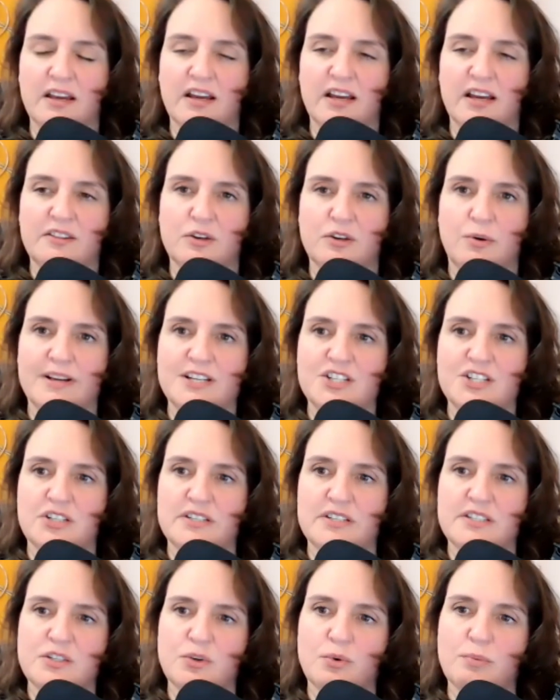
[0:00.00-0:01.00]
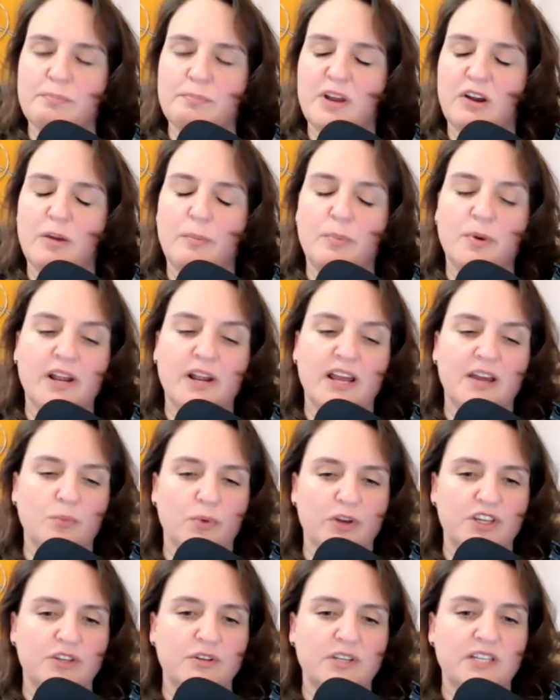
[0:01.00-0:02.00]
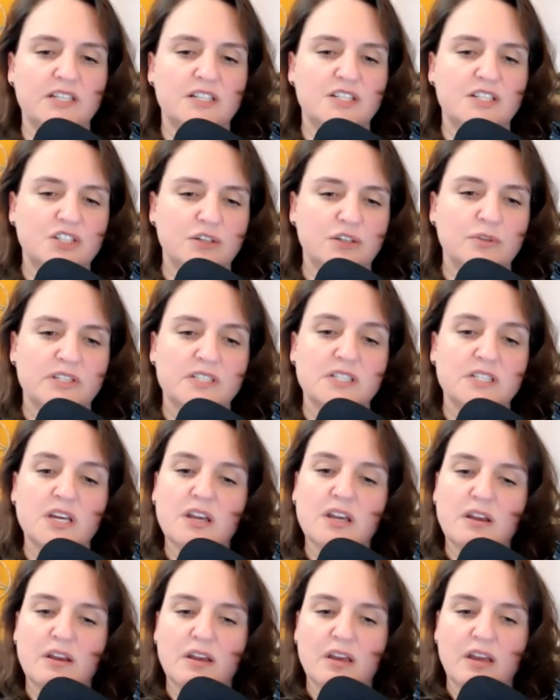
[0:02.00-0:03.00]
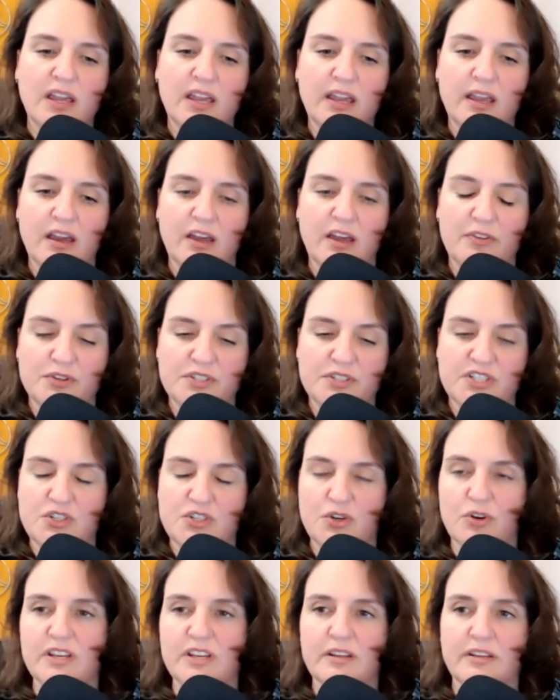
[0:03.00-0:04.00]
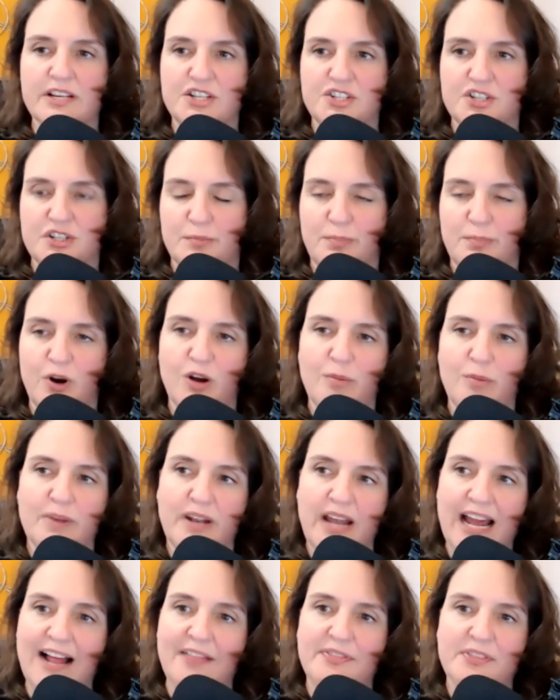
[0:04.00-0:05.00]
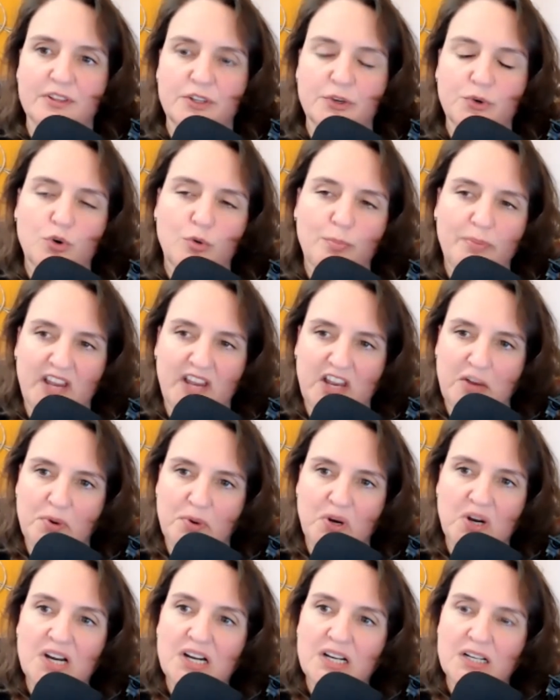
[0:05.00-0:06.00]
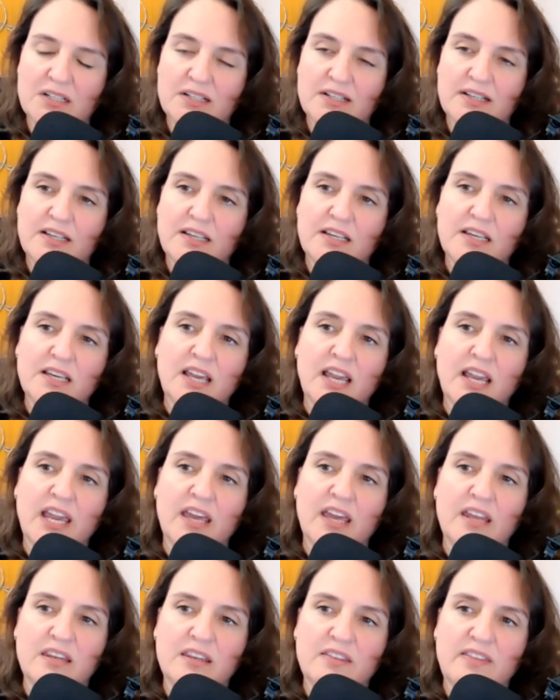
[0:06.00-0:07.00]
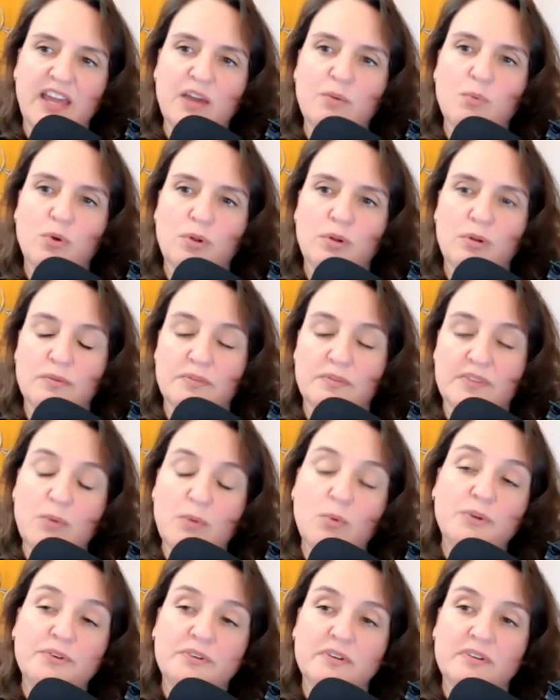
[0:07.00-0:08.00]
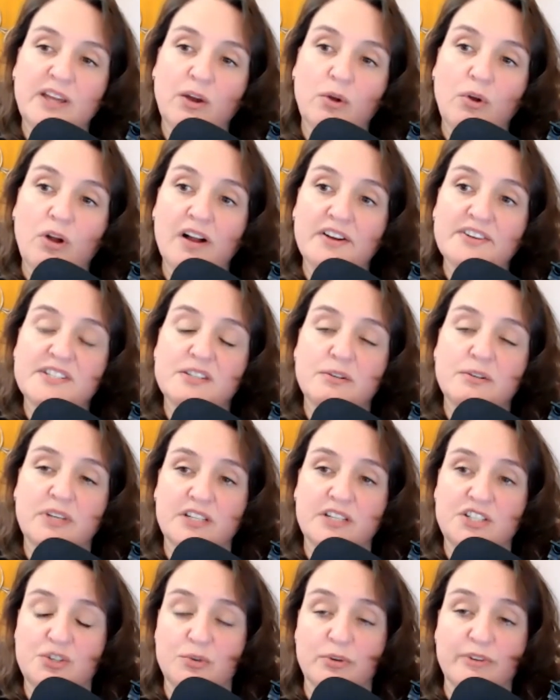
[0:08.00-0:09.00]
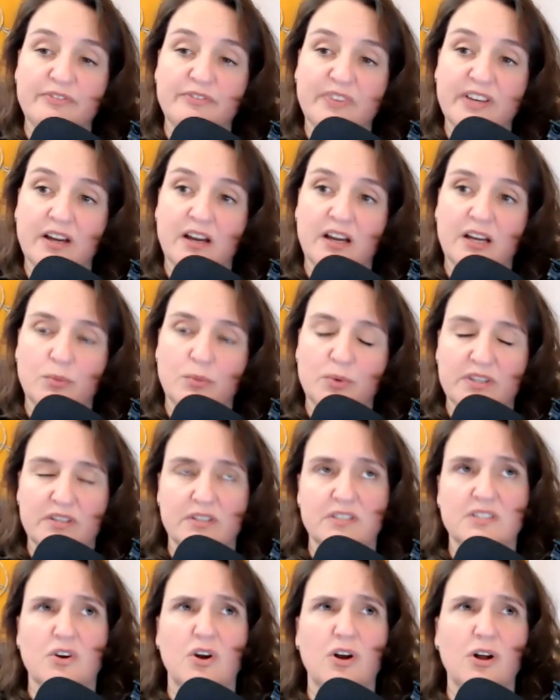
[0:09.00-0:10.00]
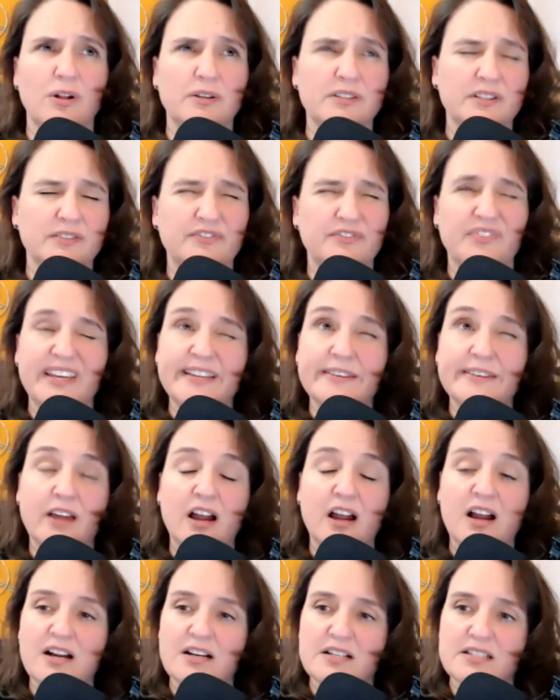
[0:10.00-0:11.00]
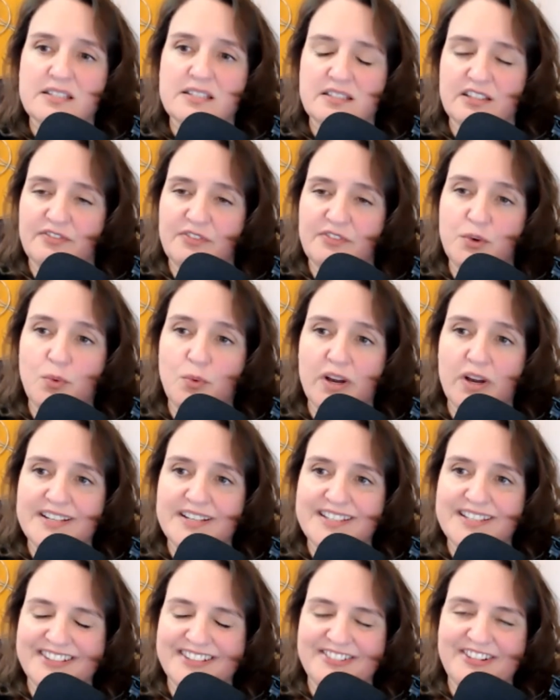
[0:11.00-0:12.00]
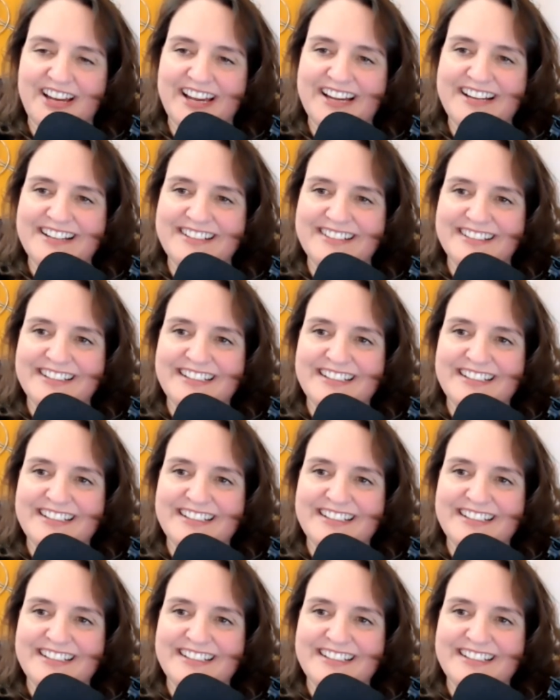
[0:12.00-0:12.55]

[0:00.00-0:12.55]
I got the question. So Mary Burnett, what you need to do is uh, there's a circulation department at the local paper, and they will they will they'll also get you a v, uh, what is called a locks if you want okay